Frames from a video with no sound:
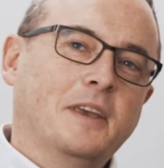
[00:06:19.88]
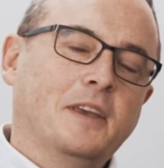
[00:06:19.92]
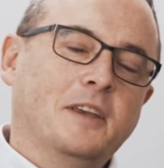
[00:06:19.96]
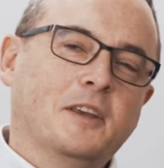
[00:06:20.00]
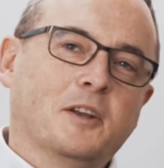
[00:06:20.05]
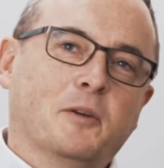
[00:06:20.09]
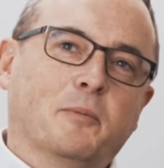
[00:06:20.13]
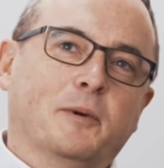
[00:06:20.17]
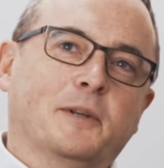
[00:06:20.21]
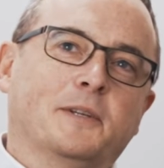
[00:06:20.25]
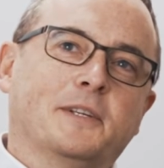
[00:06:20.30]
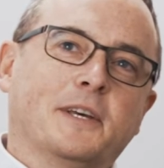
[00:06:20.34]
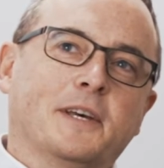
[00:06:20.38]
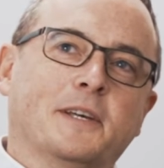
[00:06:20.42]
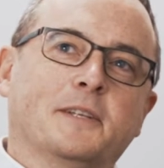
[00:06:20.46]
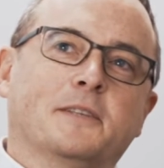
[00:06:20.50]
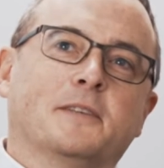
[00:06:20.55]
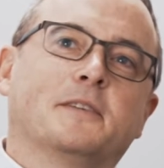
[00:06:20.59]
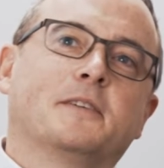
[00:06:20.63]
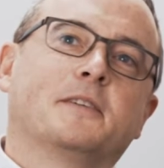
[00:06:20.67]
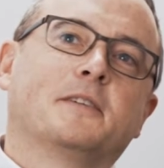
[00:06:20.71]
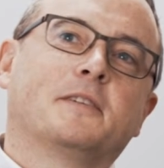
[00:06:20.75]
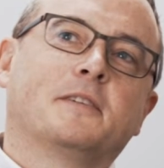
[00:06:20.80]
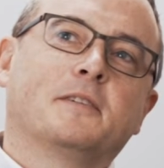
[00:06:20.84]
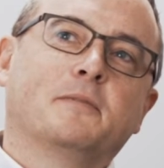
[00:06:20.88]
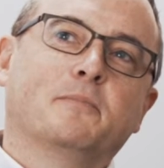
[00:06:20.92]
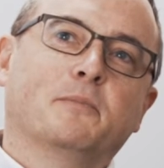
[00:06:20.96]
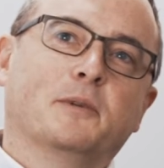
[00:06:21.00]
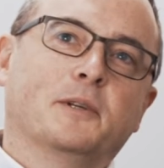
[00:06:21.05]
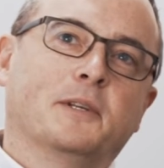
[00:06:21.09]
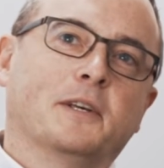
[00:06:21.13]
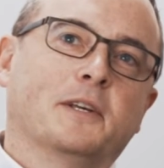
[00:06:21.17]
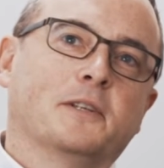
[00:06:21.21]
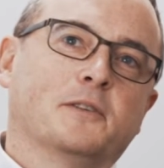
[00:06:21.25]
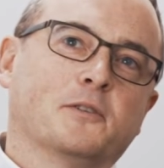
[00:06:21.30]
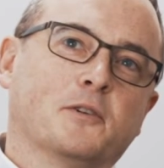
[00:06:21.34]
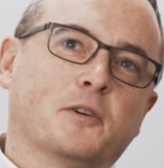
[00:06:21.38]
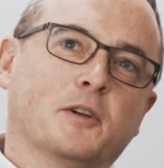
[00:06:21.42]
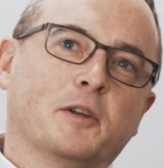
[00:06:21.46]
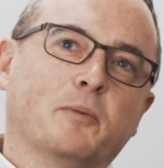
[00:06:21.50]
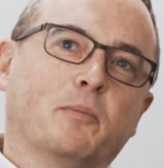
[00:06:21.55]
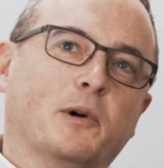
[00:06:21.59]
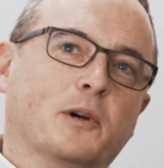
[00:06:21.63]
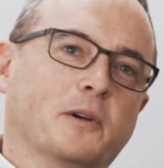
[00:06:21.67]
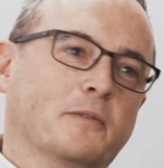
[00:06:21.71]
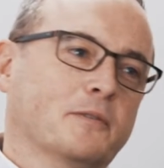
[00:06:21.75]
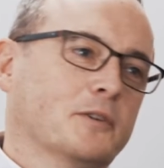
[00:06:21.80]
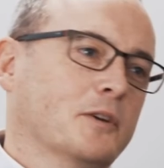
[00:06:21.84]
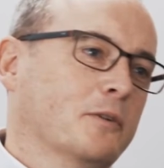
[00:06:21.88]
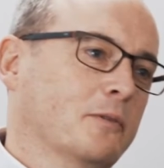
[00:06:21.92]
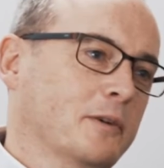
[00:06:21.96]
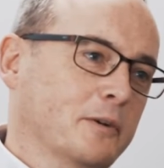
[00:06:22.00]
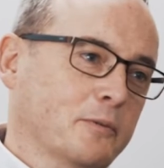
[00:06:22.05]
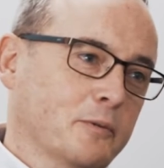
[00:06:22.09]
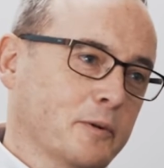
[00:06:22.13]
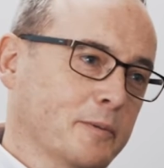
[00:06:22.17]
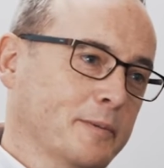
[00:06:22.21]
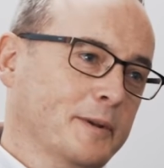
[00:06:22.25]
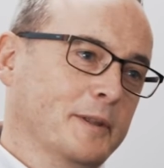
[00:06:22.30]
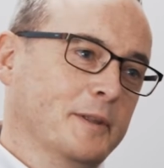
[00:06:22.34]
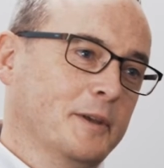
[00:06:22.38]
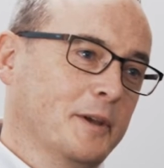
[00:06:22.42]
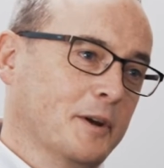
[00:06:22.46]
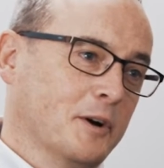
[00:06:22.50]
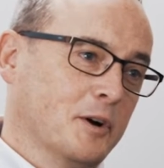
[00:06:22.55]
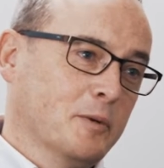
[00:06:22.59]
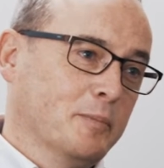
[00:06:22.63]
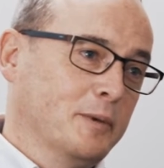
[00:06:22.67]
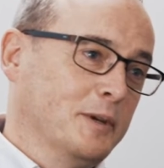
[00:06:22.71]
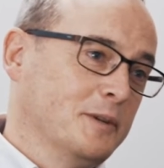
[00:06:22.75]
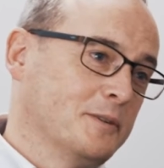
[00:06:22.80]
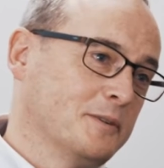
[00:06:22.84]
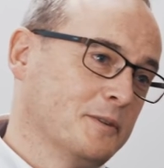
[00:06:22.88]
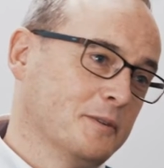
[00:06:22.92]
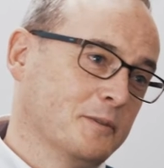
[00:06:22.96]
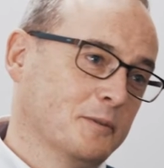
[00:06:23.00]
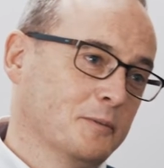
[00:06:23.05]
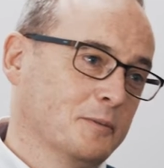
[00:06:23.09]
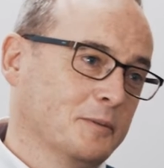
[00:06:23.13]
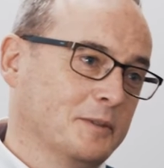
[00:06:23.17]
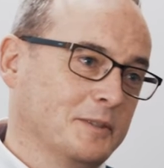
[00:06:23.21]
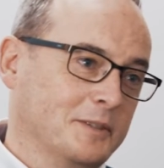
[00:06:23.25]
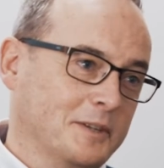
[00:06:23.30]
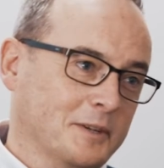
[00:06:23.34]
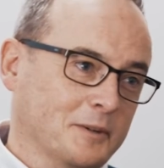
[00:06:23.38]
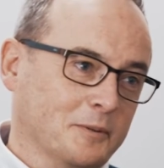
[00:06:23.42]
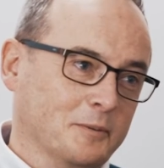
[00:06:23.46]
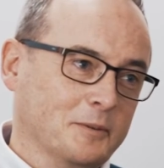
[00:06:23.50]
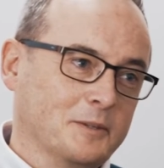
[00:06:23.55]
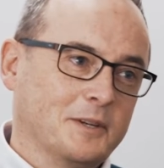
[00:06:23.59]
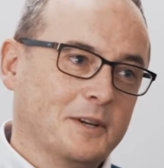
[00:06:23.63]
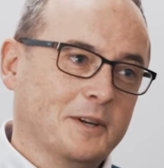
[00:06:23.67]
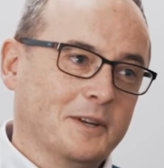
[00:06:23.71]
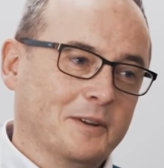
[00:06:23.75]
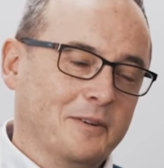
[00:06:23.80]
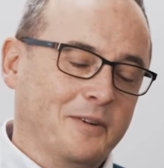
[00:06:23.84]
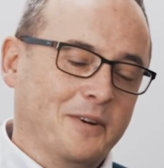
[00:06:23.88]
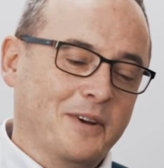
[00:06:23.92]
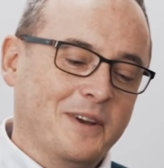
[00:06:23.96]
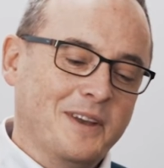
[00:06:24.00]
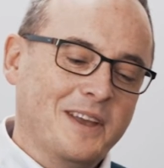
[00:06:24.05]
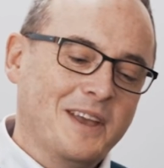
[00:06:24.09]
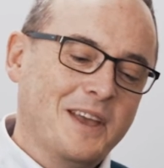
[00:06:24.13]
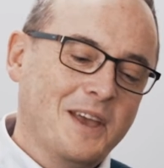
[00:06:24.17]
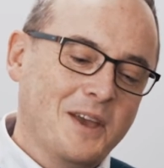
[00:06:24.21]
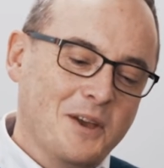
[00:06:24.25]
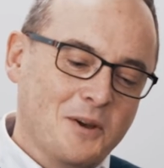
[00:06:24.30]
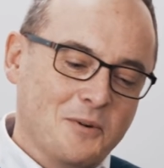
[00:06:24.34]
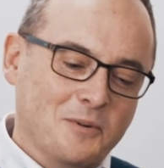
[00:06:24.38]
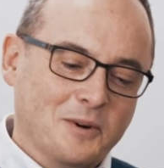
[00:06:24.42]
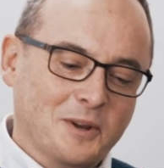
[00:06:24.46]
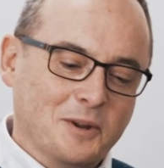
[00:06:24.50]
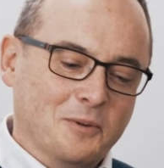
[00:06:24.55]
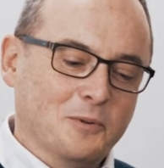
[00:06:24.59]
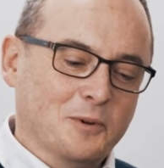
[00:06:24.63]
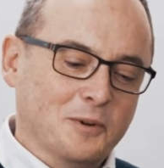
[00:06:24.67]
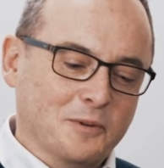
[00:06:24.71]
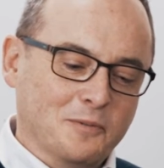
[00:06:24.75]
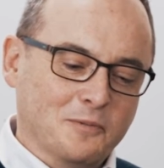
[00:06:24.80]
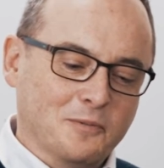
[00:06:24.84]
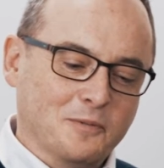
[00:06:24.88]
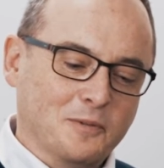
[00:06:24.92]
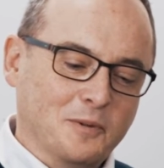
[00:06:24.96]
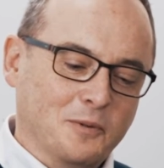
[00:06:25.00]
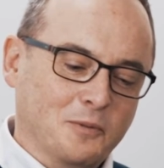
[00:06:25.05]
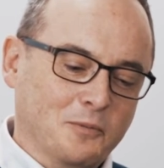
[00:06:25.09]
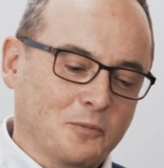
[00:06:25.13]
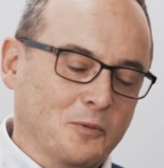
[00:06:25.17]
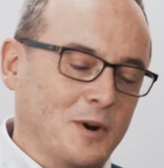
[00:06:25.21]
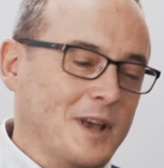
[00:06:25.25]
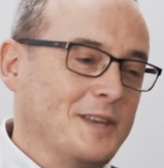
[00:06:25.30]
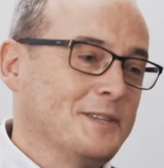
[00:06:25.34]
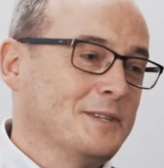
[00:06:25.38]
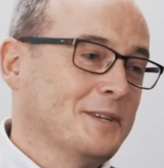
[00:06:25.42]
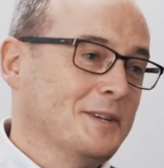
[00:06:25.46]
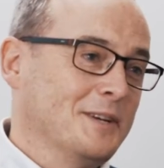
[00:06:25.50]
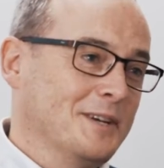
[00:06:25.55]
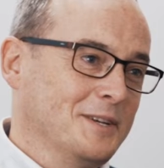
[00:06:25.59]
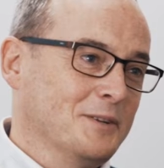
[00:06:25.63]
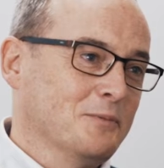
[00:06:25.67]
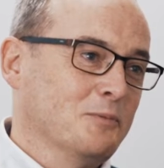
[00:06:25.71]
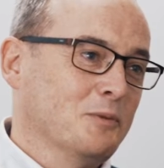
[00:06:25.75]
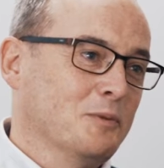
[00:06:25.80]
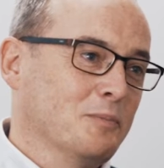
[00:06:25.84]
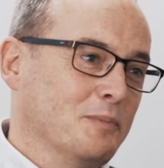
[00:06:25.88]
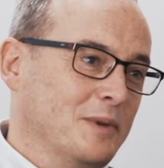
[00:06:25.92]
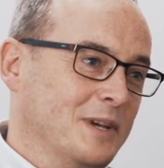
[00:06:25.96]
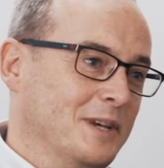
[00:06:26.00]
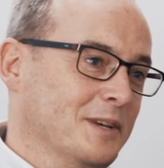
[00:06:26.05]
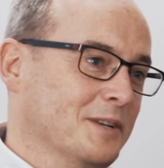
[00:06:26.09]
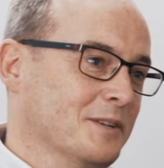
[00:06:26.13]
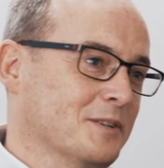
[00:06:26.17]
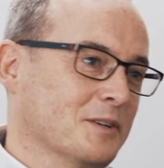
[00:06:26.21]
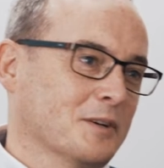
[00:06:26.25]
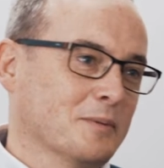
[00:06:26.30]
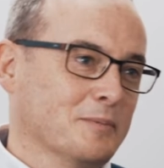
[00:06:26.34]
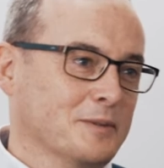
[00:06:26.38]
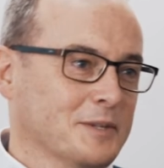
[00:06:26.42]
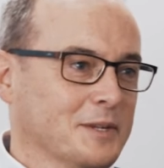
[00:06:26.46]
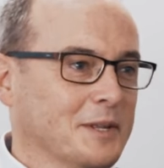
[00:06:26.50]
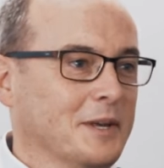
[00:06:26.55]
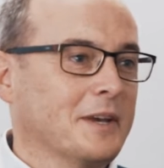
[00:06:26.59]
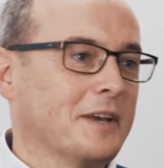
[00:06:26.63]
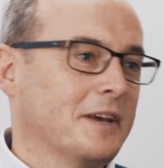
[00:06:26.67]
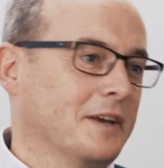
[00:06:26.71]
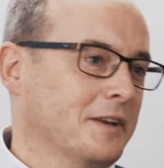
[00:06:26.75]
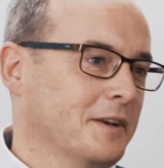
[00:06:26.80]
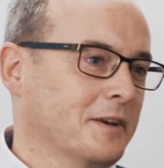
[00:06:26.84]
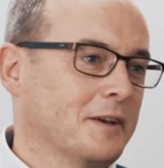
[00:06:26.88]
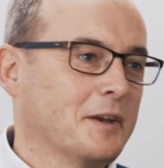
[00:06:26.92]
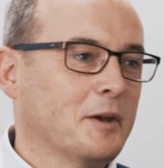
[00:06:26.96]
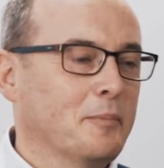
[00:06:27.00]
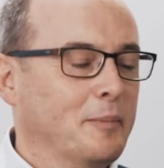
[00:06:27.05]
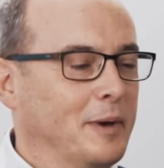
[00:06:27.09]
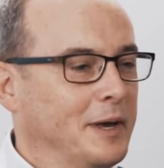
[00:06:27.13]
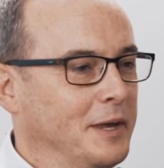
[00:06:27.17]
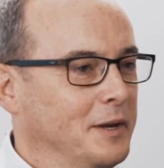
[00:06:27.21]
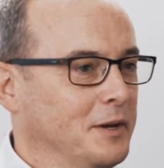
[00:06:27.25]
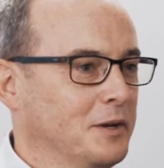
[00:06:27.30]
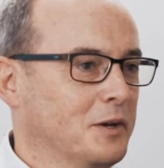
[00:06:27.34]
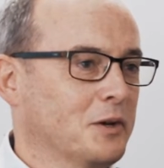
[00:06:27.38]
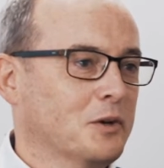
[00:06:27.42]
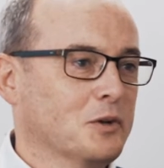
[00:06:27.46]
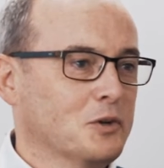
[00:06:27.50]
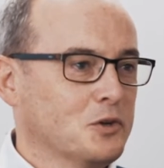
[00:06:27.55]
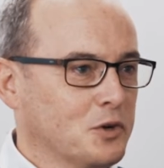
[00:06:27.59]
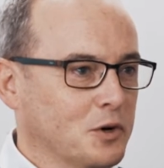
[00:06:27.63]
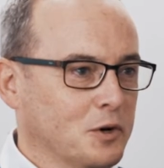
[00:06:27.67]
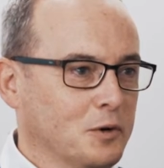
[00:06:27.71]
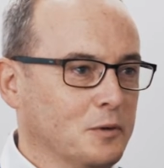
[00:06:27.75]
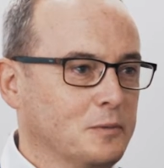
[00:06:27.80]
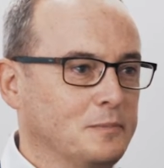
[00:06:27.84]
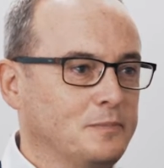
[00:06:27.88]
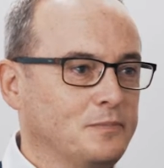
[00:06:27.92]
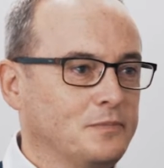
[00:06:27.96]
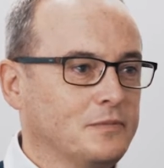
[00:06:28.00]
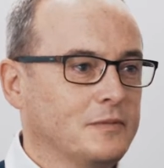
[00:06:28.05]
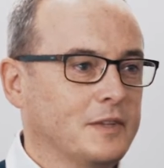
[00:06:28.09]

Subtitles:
my dad's early part of his career would have been in the army. So, it's kind of what it would have resonated with me in terms of that kind of command and control.